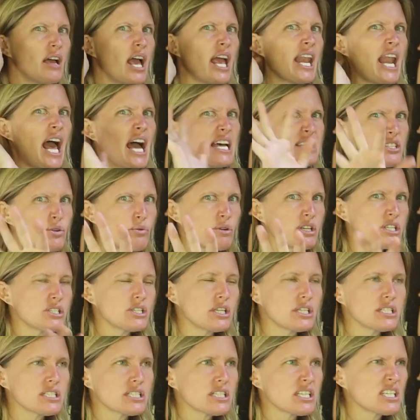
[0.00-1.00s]
and ask
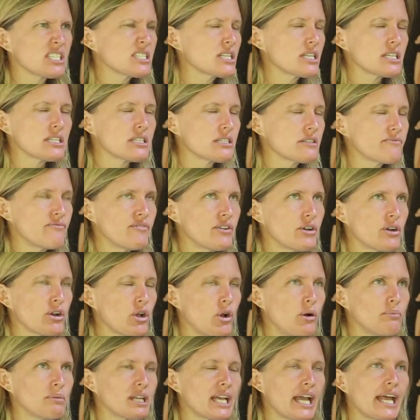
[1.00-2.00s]
questions because it's very
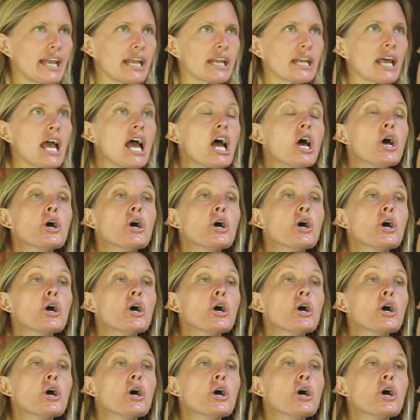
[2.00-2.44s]
complicated.